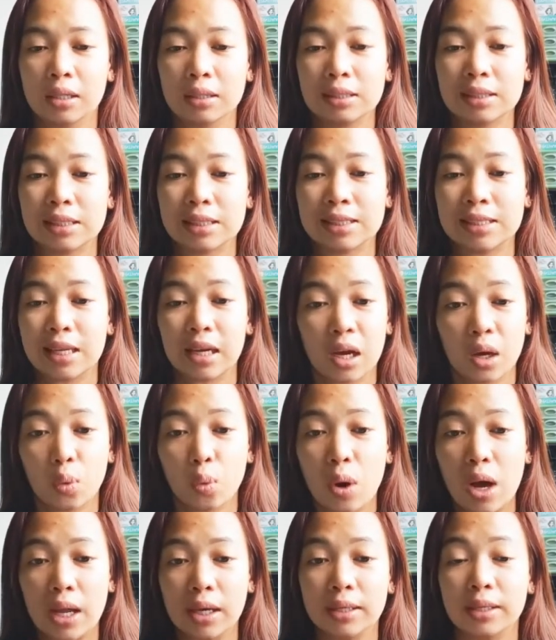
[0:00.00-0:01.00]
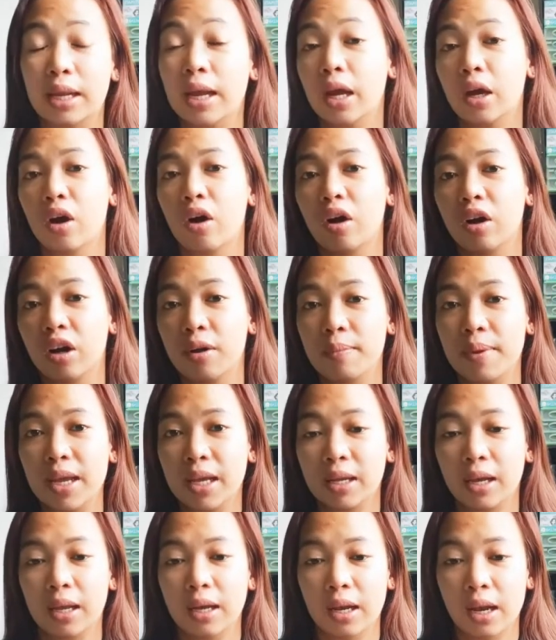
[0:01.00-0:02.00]
The second one, the
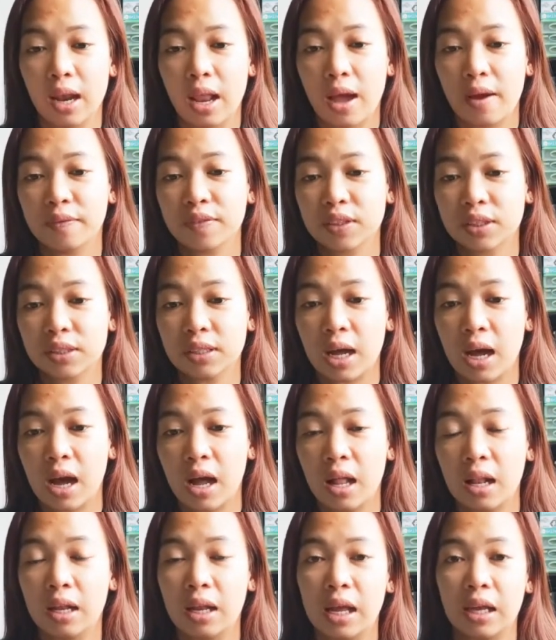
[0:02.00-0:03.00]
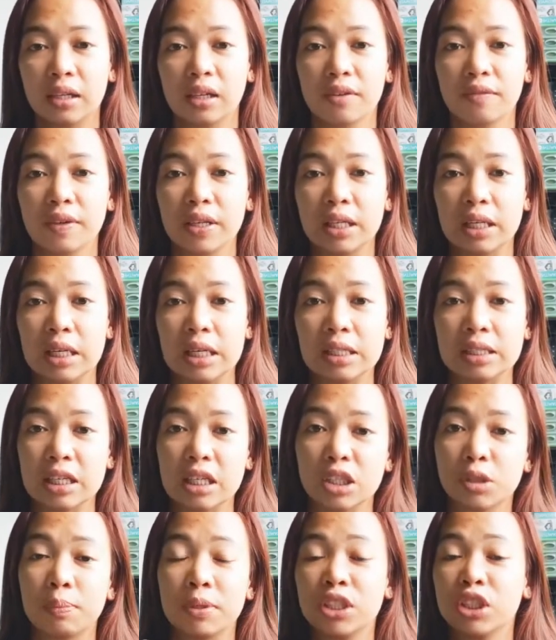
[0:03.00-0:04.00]
economic and lifestyle activities,
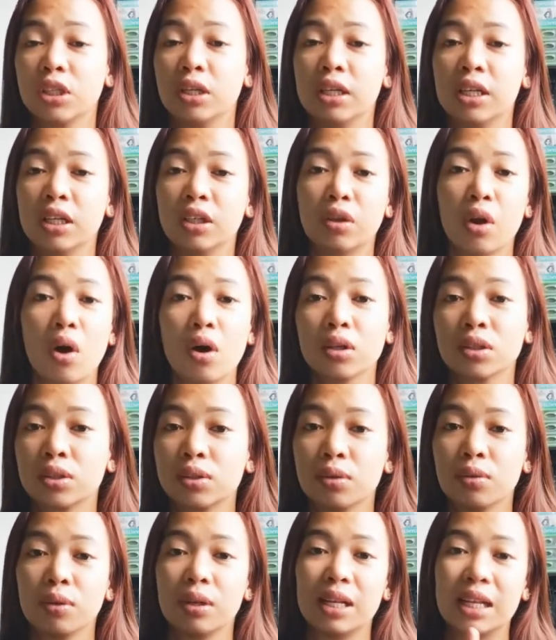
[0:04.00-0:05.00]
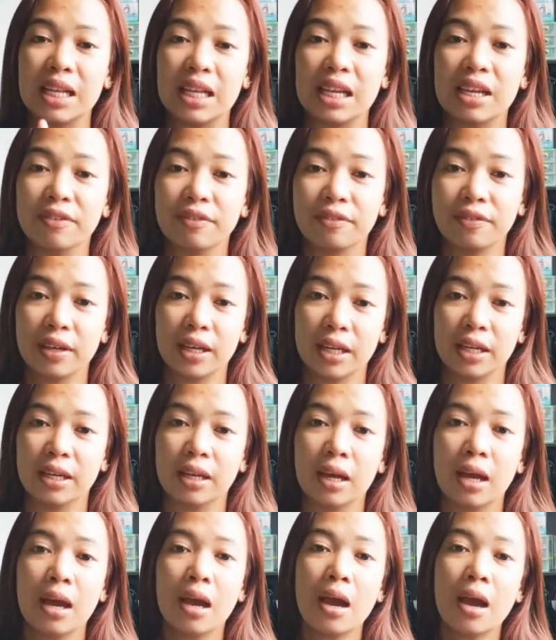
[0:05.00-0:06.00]
especially those who live
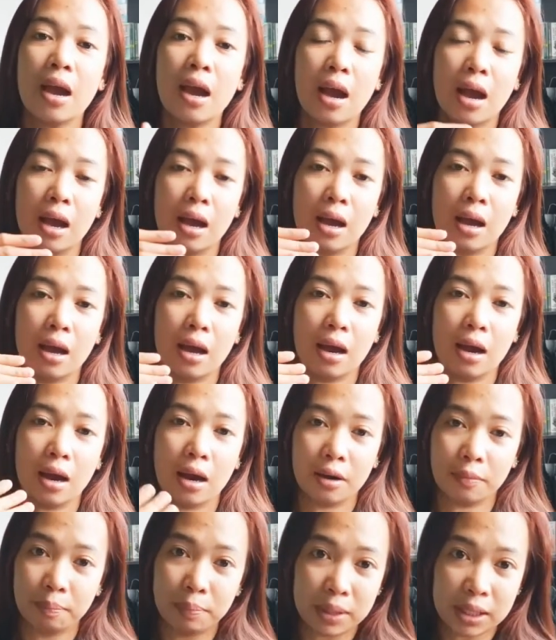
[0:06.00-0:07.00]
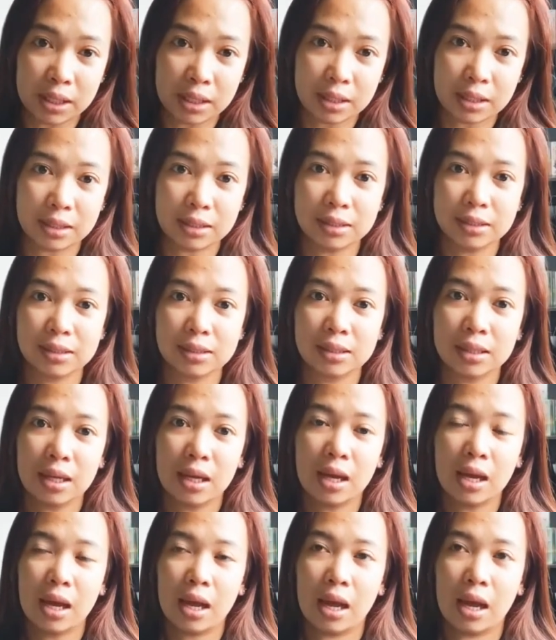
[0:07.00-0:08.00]
in urbans
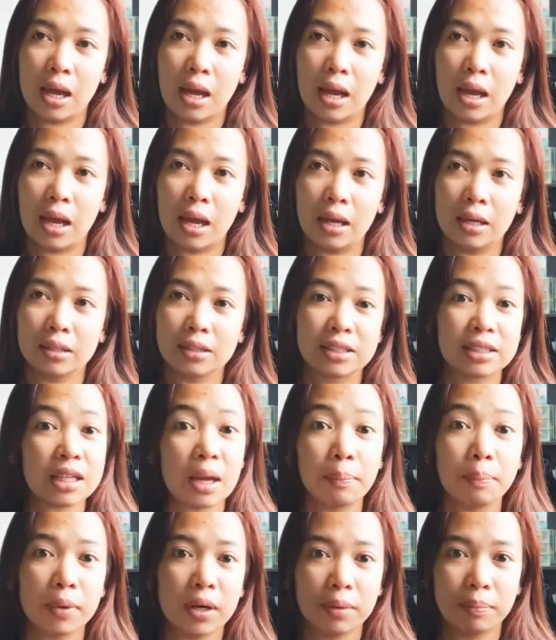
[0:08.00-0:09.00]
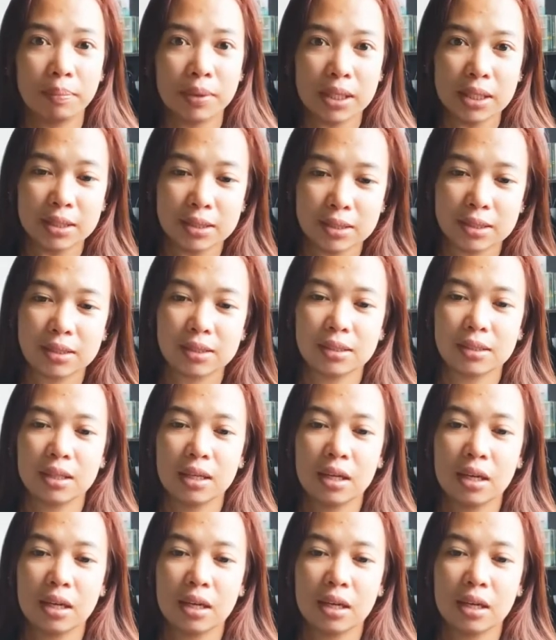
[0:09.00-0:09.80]
and suburbans.